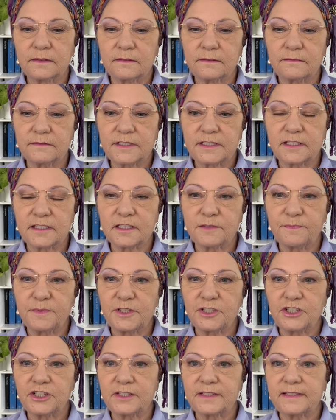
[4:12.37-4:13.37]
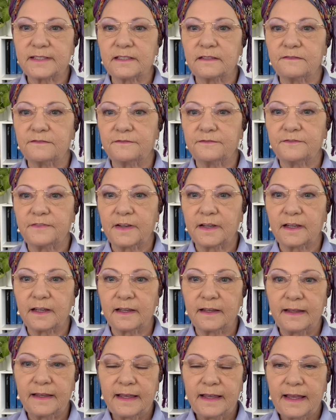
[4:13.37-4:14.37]
suspicious of
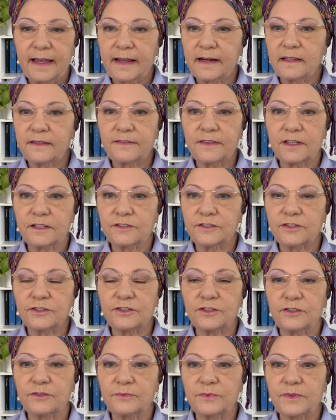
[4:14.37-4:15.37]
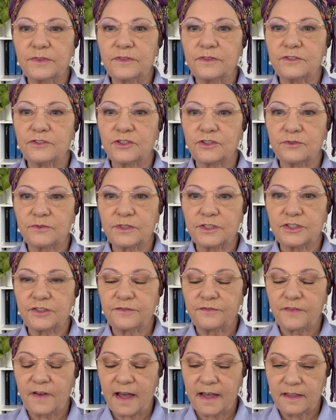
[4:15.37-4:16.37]
anything to do with the Jewish
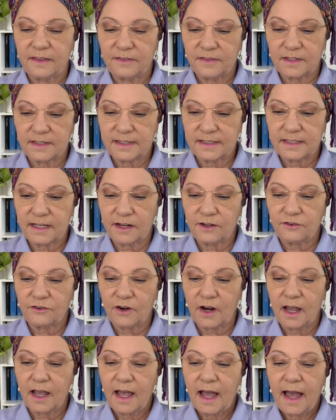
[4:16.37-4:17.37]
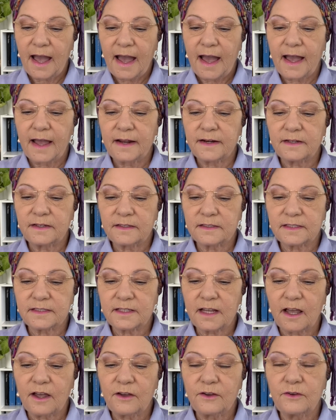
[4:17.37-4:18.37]
faith, etc., and
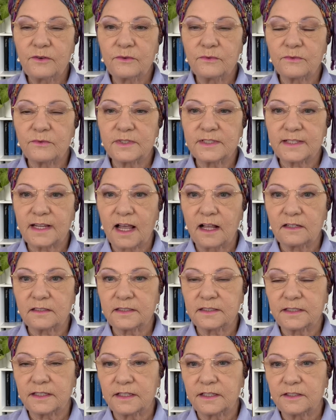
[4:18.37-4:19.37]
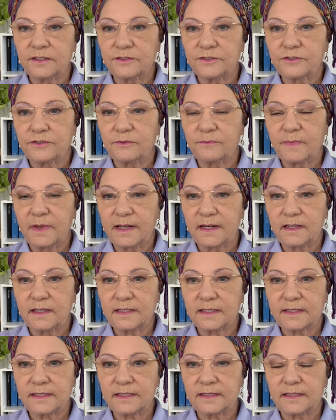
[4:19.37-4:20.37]
so resulted in a
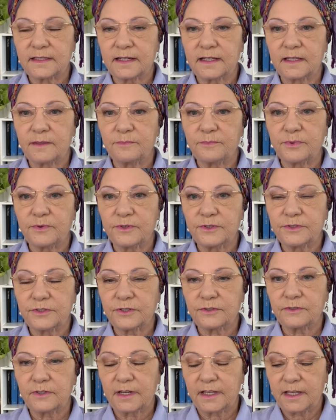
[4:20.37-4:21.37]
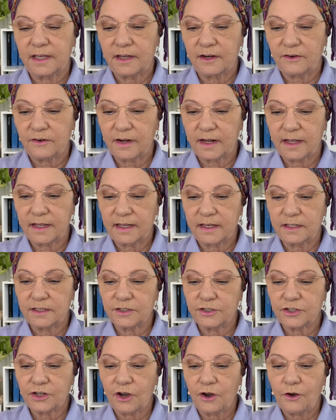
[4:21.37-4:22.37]
tremendously brutal era in
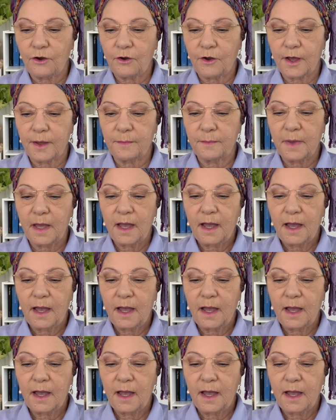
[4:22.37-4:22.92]
time,